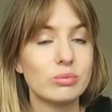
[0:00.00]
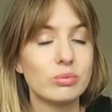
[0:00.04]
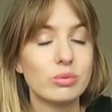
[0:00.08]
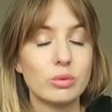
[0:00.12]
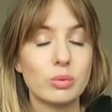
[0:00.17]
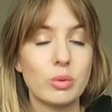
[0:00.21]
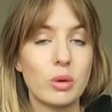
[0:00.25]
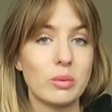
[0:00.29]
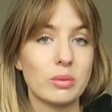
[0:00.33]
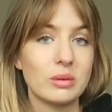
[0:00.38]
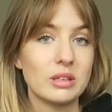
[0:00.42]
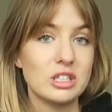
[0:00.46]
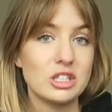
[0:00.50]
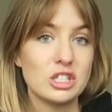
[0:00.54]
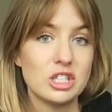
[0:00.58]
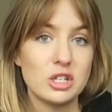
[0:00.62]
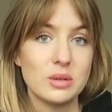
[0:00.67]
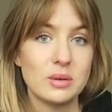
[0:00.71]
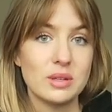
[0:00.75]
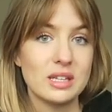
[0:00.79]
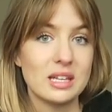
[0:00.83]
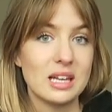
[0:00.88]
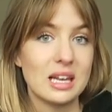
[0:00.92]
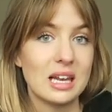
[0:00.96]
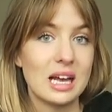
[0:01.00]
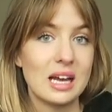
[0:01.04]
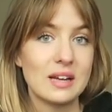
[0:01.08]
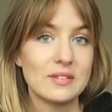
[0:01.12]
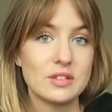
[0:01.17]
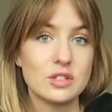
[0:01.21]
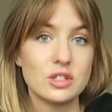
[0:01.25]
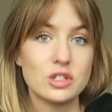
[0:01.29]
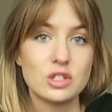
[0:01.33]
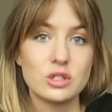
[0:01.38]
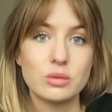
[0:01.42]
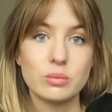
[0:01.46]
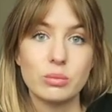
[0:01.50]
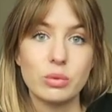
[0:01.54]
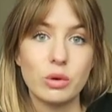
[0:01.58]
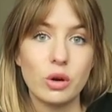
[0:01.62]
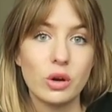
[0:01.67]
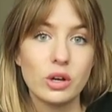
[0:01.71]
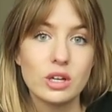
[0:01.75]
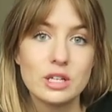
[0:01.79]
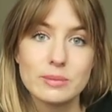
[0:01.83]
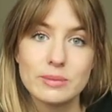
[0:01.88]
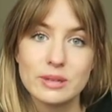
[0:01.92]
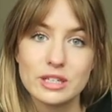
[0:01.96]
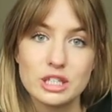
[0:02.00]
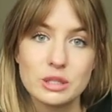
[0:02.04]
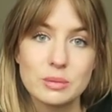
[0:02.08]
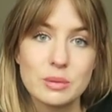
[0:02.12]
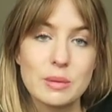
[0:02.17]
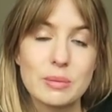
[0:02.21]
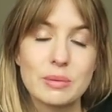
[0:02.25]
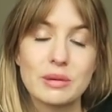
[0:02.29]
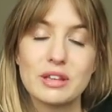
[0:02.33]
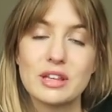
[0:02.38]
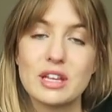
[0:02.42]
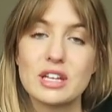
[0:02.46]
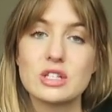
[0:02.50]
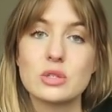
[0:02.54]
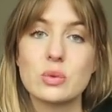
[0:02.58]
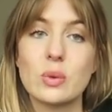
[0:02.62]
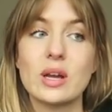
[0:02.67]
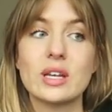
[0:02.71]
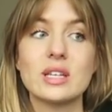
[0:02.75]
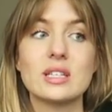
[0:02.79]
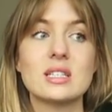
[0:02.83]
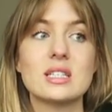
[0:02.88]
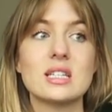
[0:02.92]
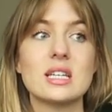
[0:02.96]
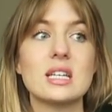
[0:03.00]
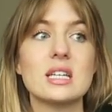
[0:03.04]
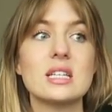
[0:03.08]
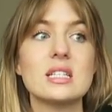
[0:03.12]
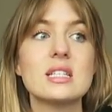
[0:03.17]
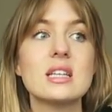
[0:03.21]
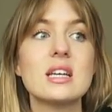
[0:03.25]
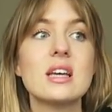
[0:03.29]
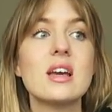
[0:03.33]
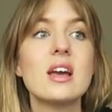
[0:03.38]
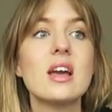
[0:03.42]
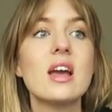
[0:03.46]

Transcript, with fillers: will probably do in their lives at some point especially people in their 20s